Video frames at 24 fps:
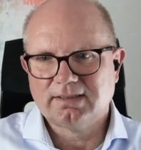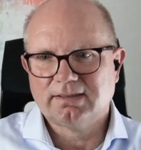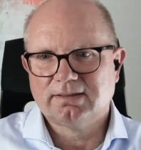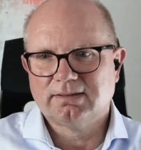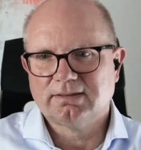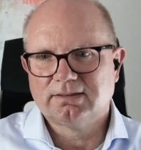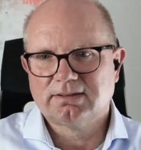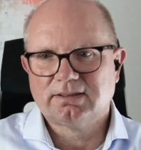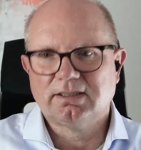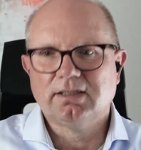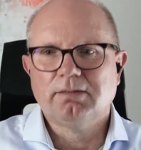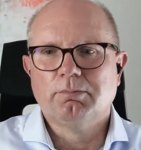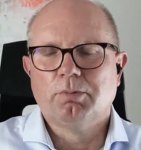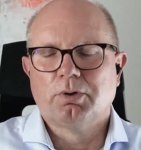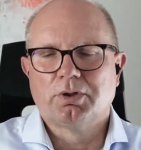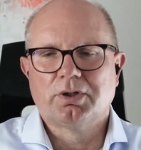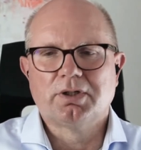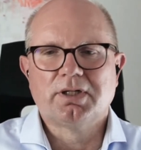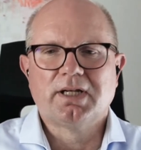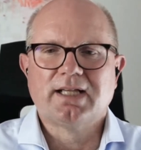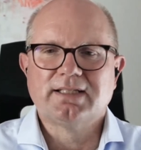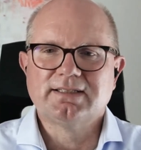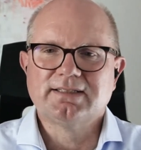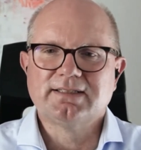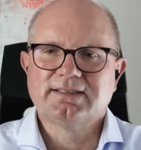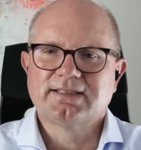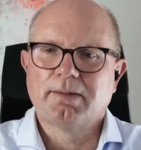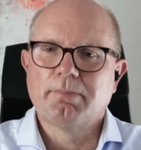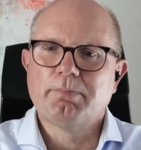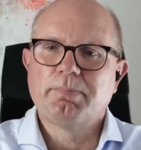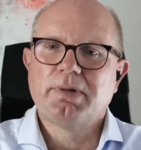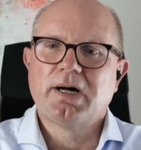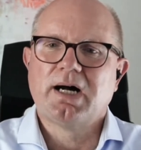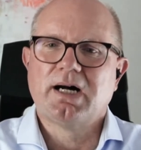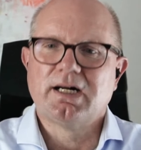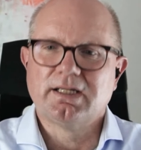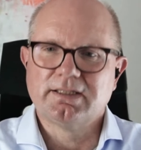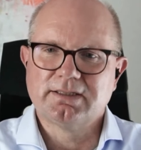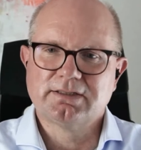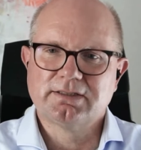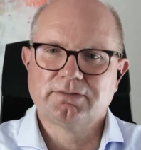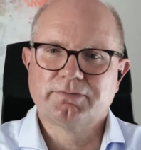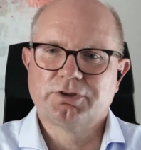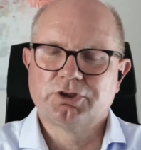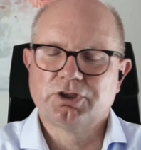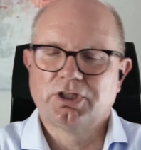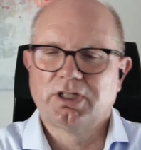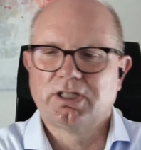still modernizing some
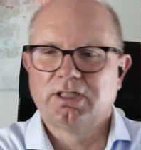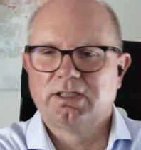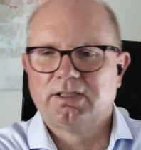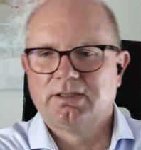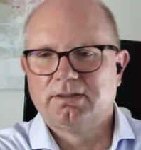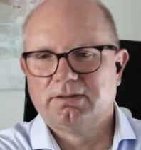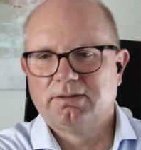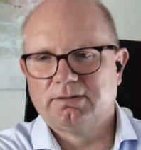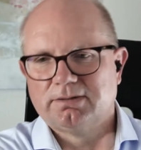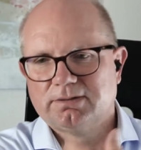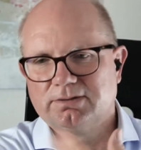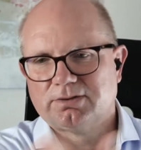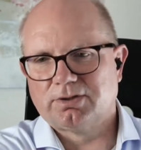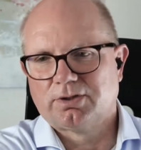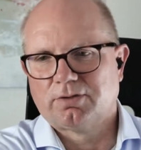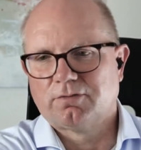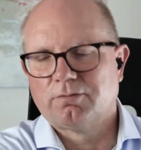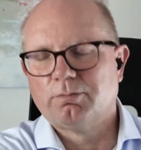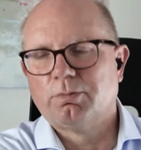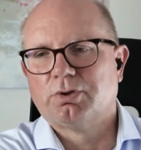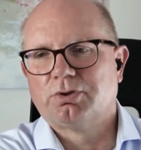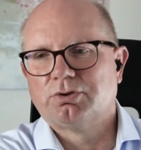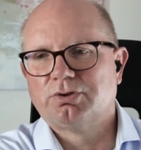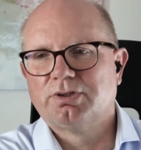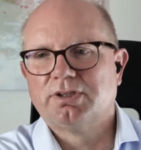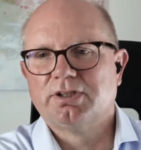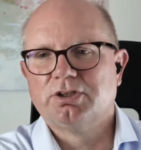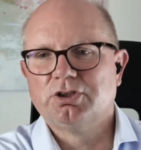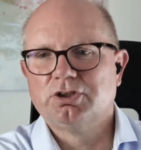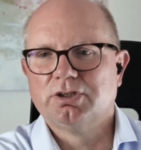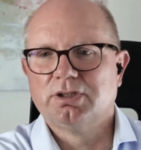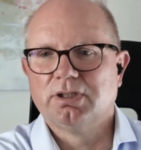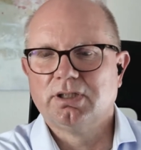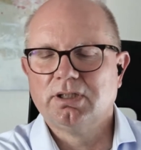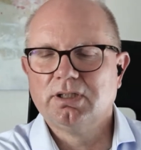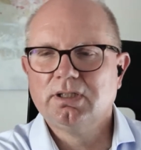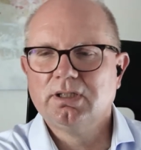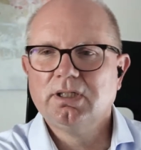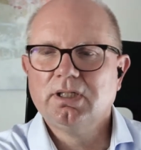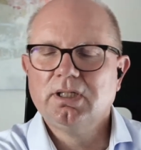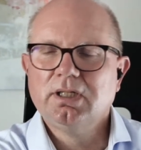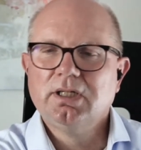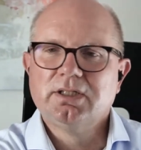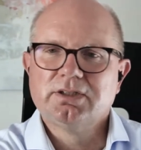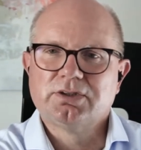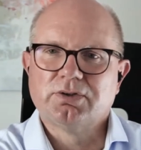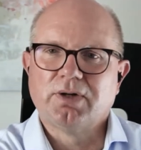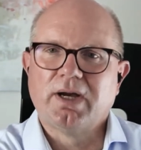parts which are sort of more traditional.
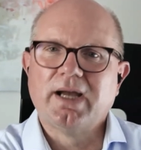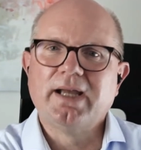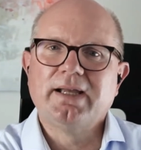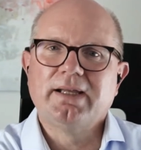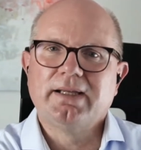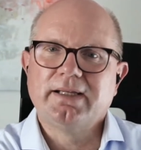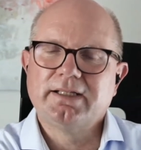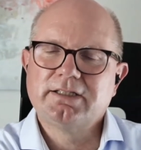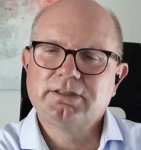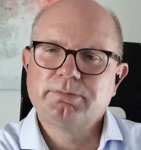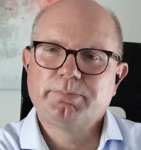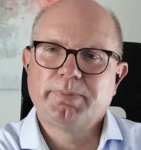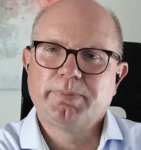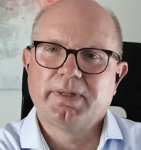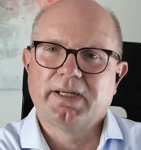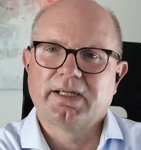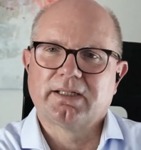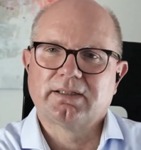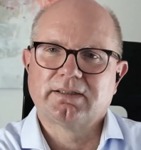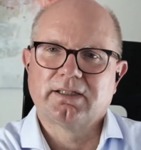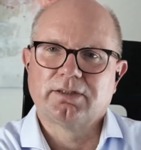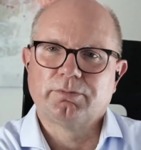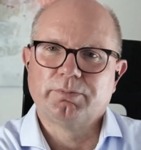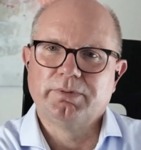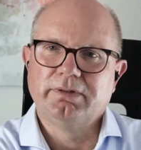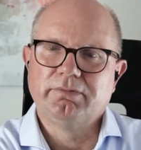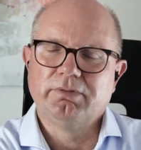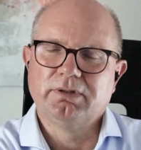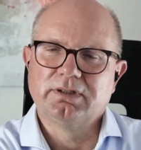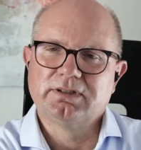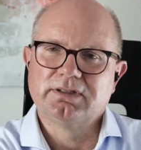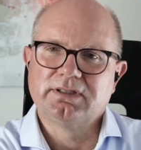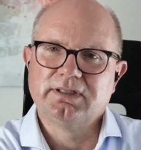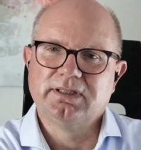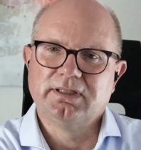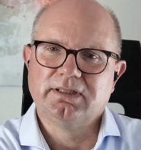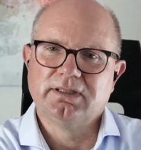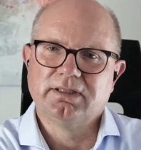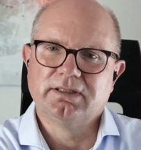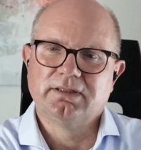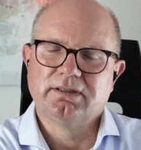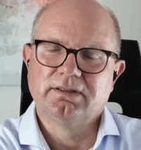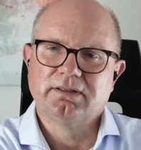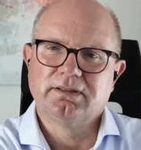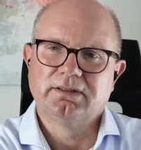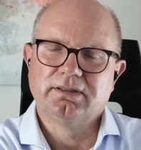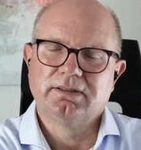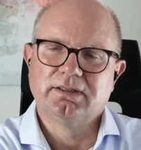So I expect that we will see
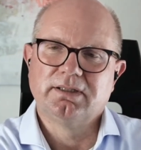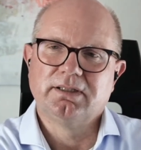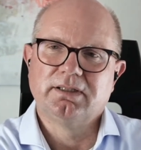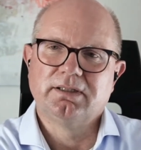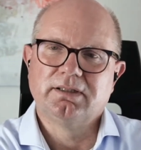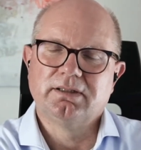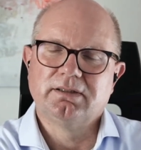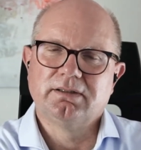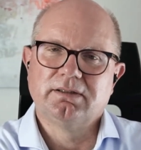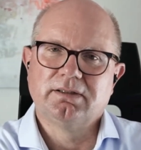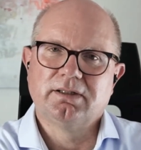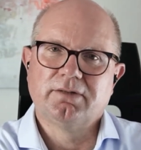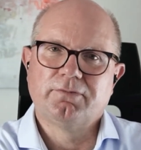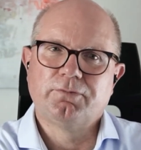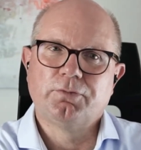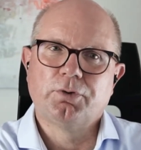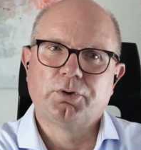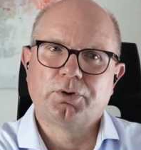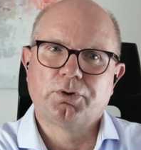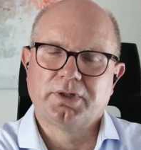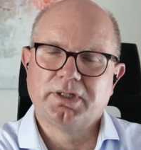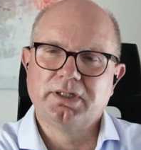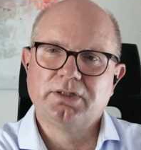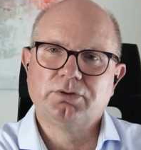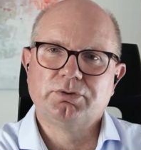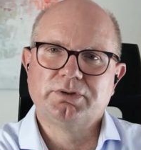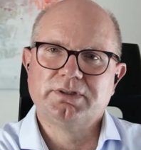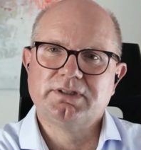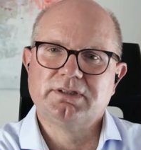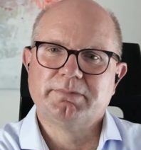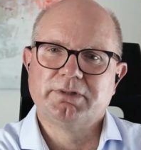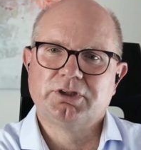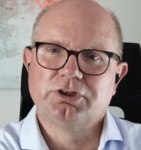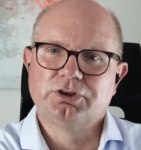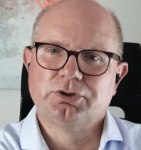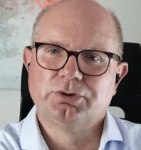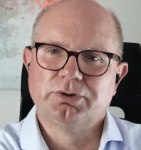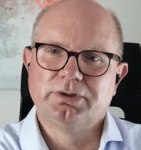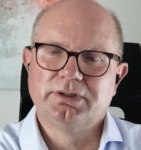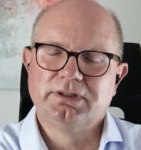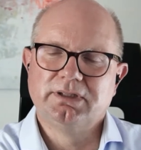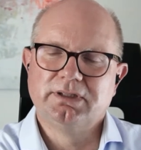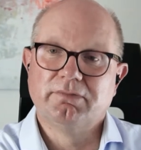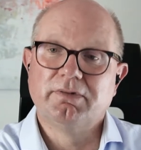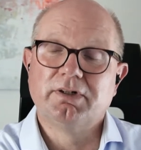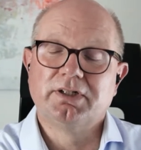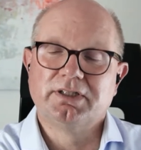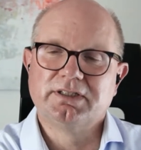a further increase in
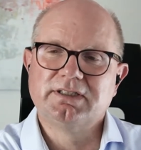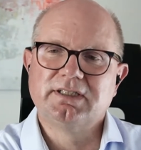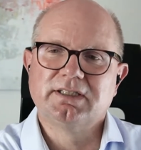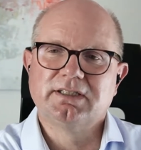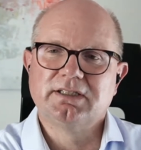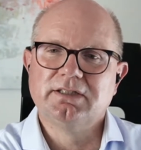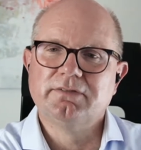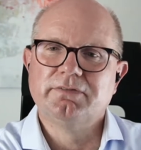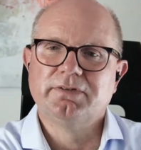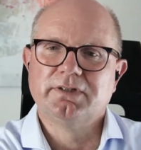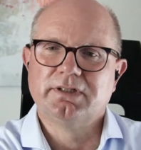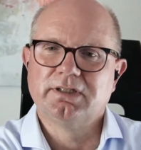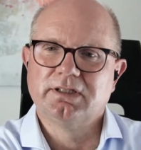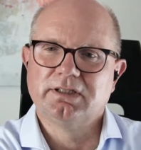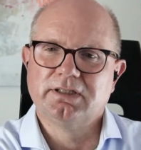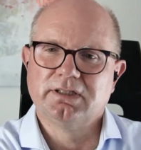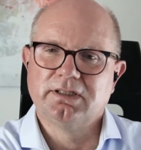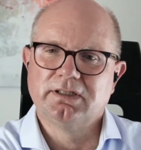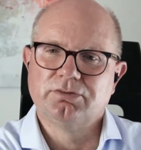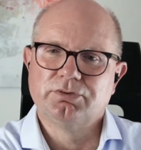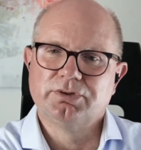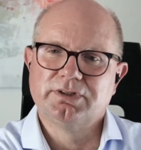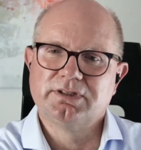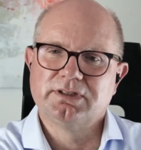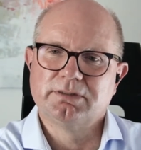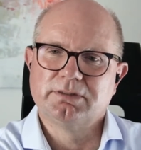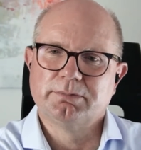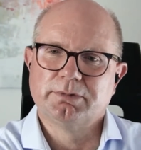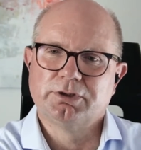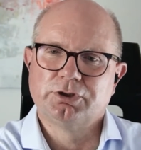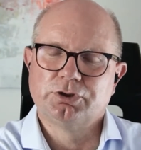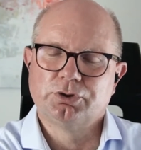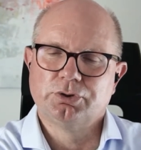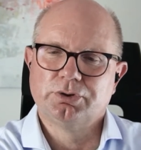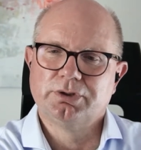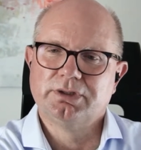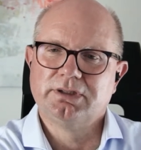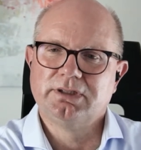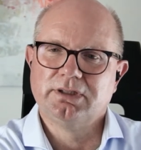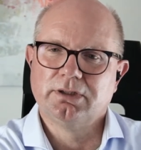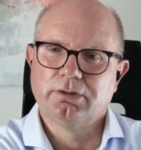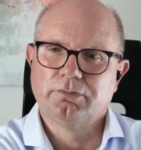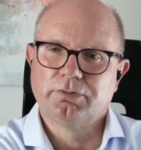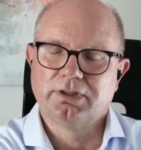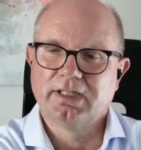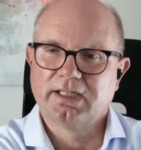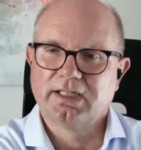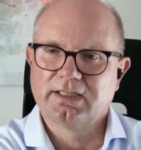maturity, a very significant increase in maturity
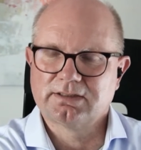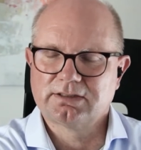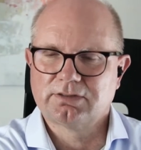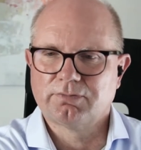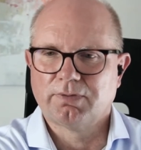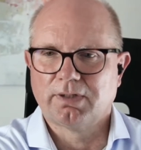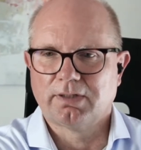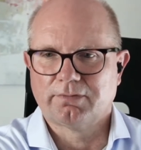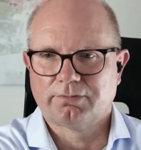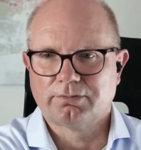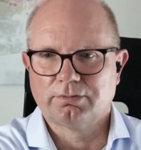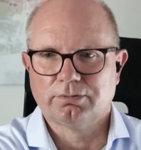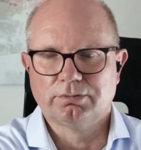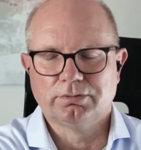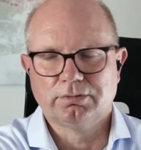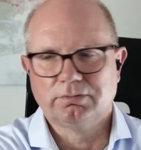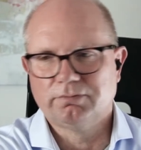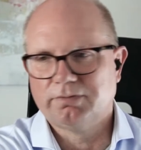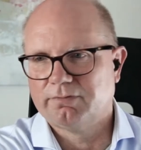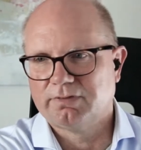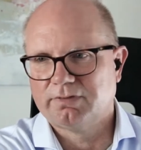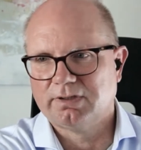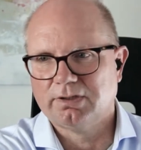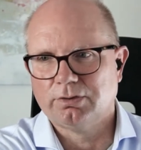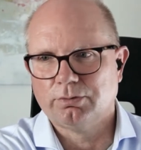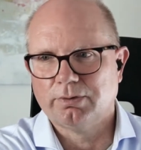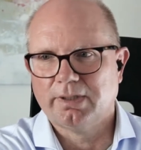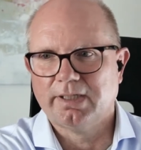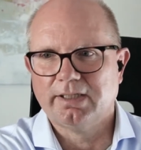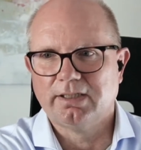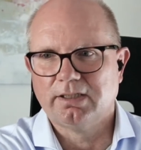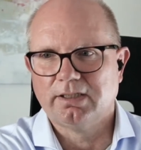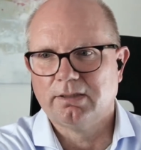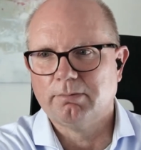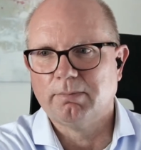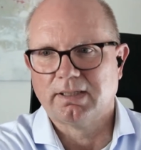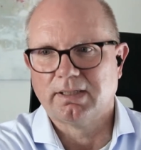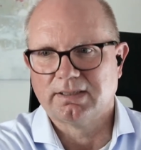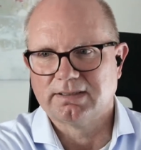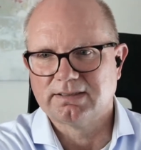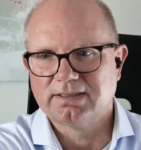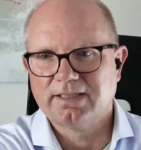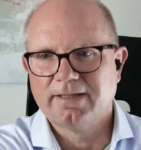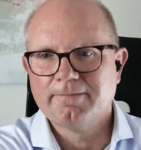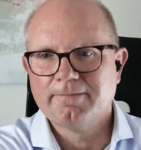over the next 12 to 15 to 18 months.